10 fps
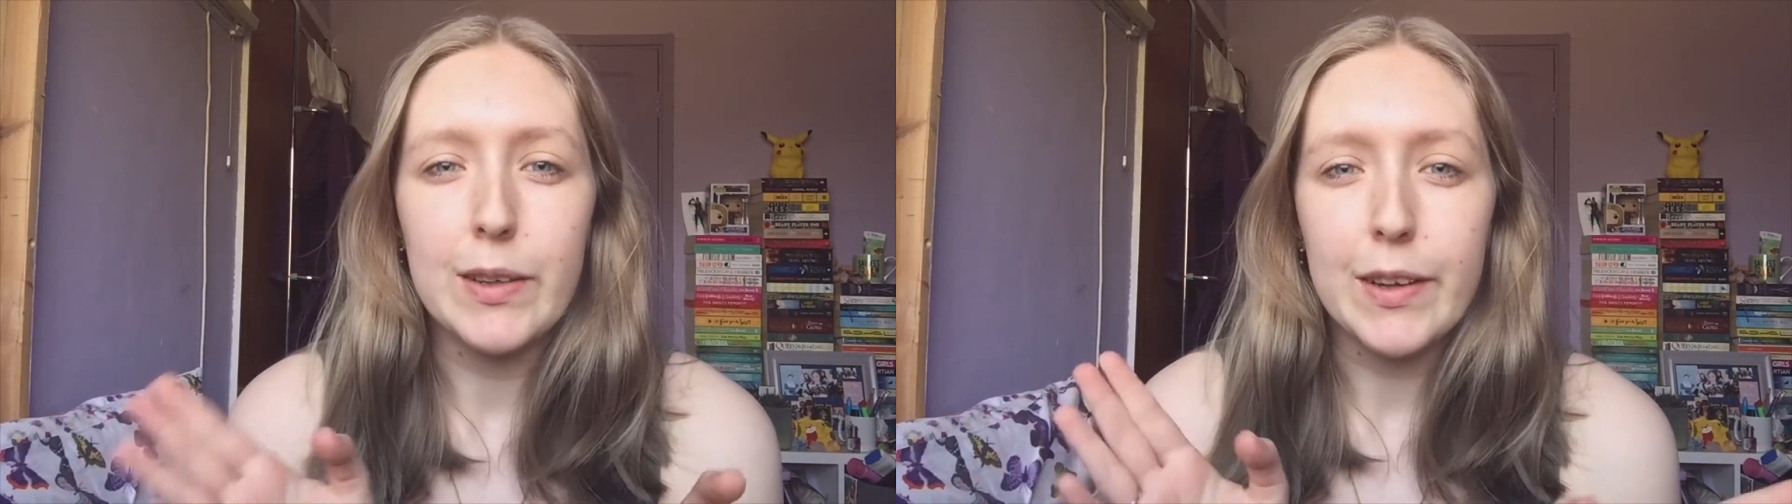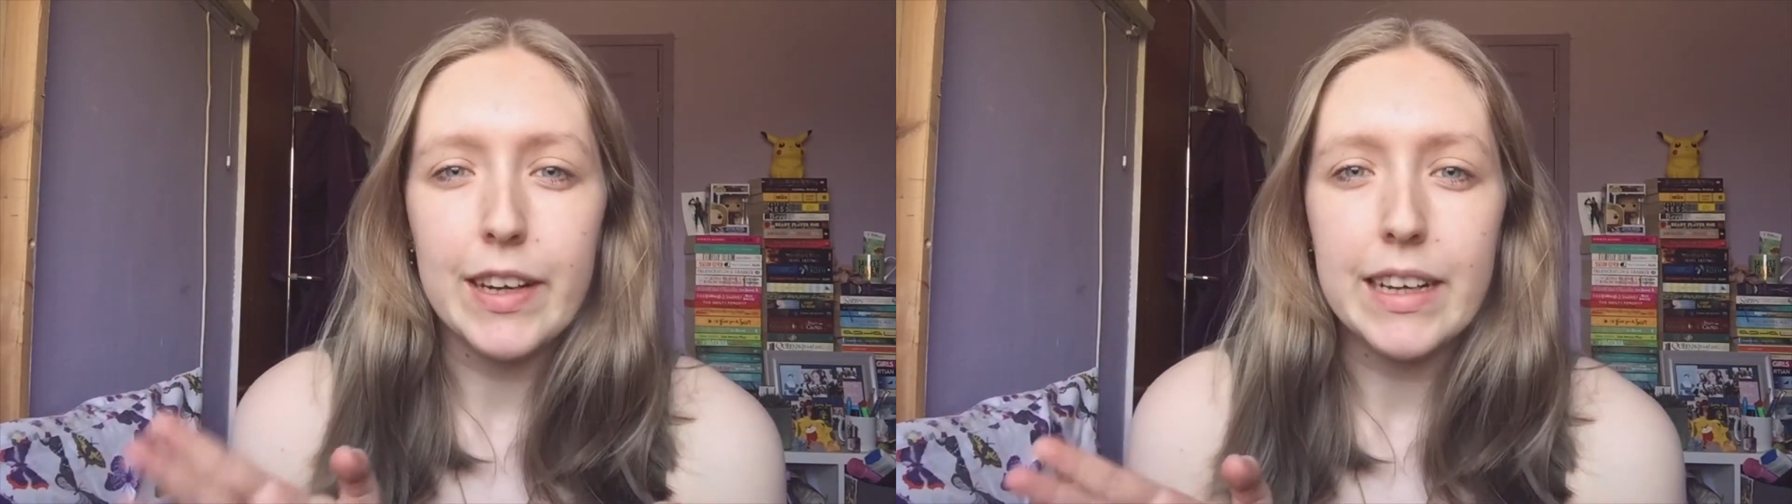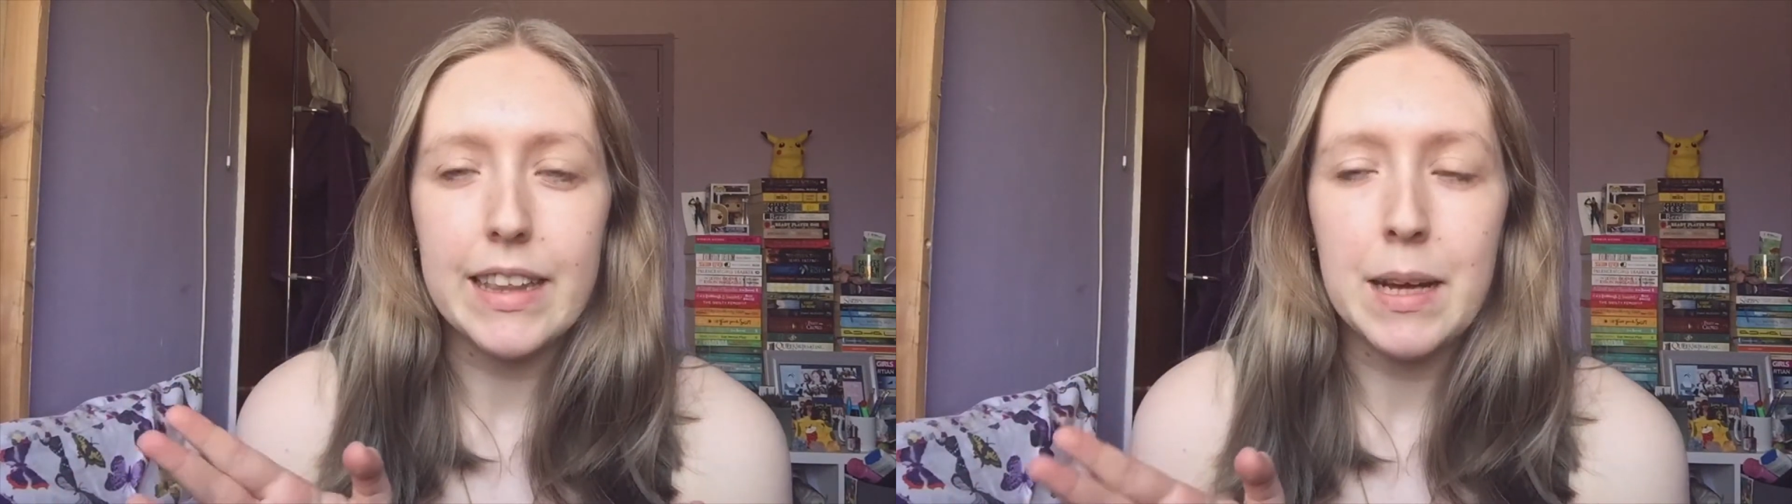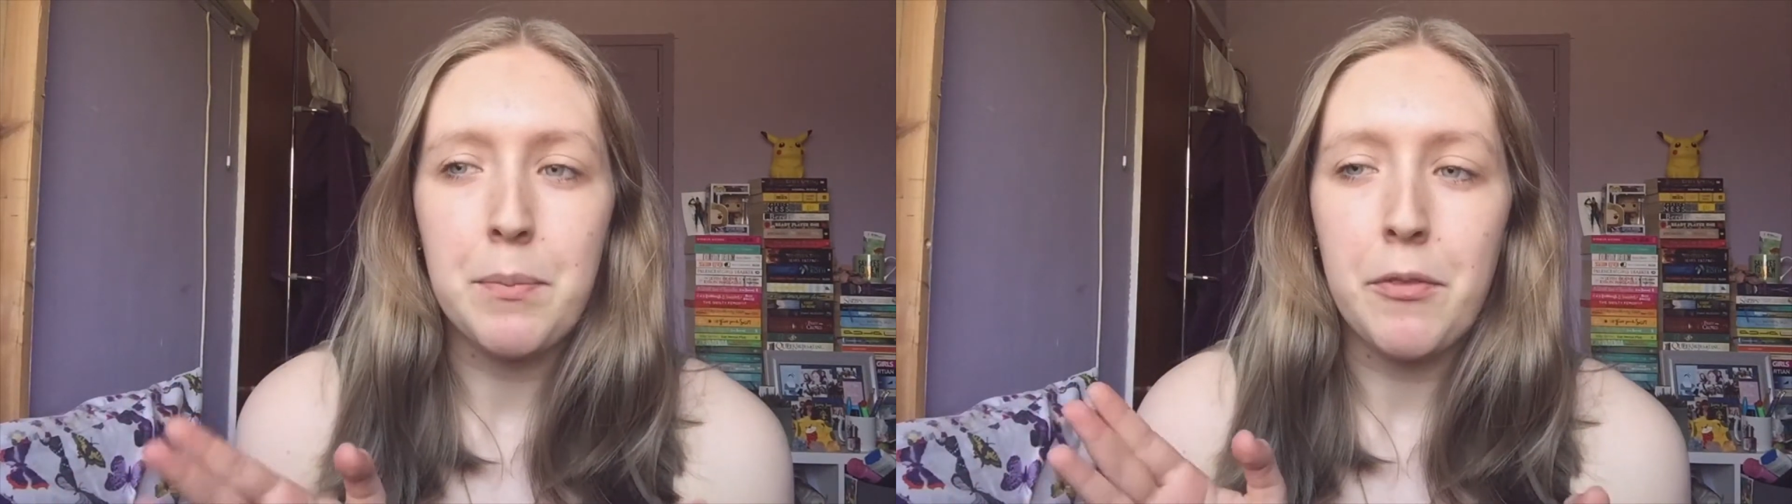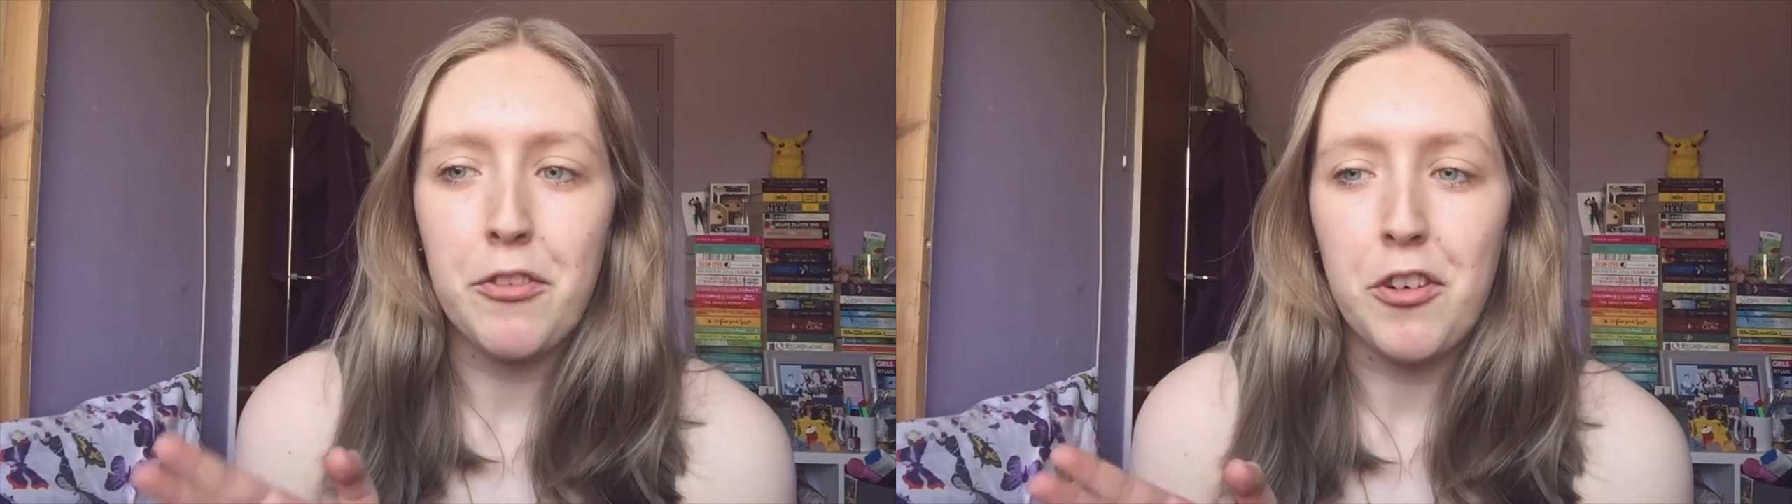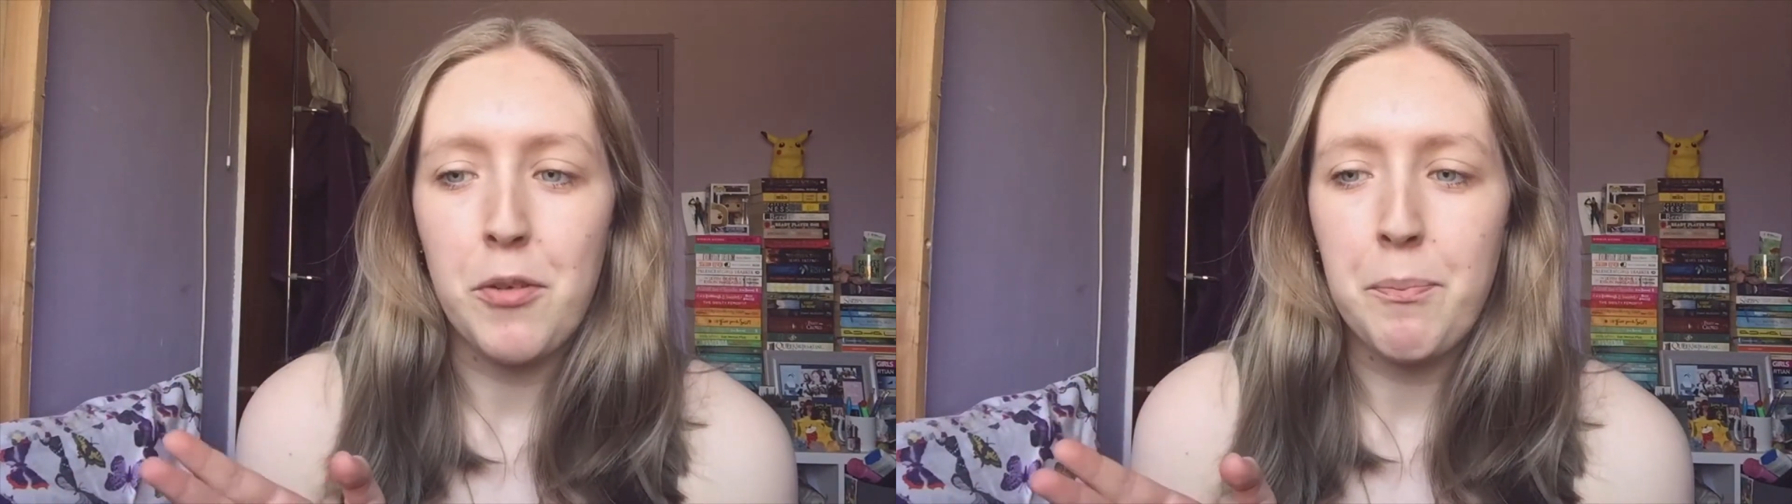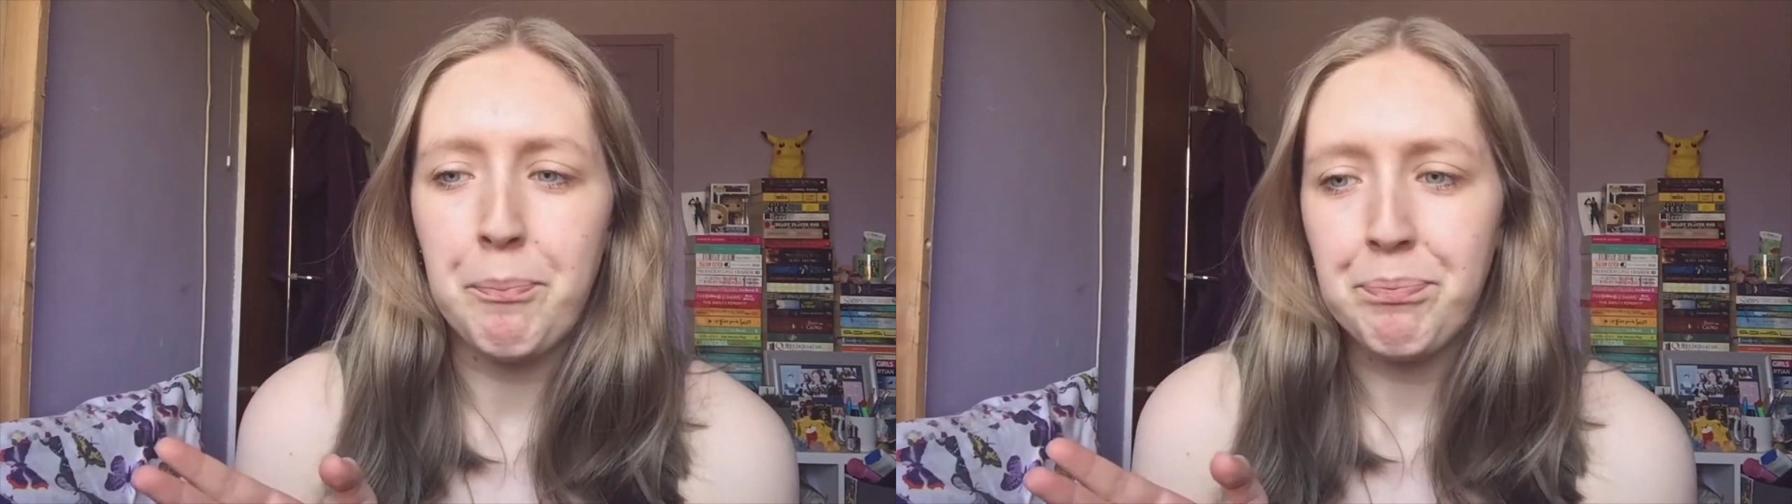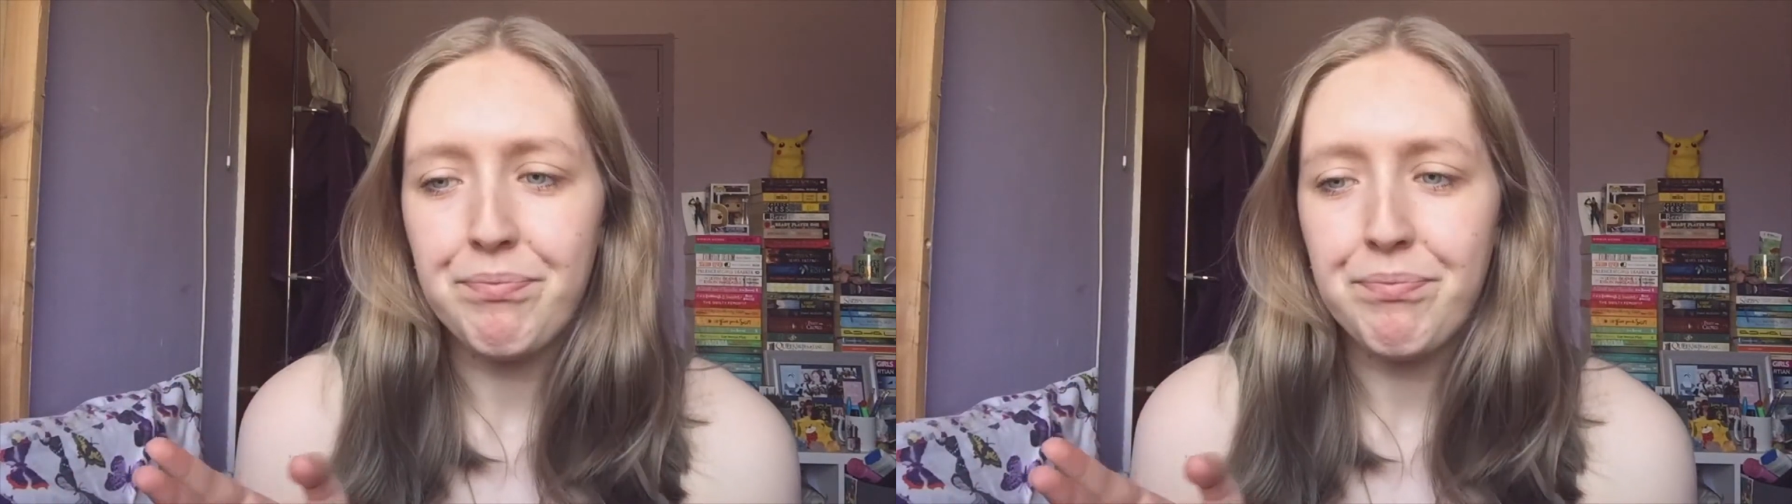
looking at them from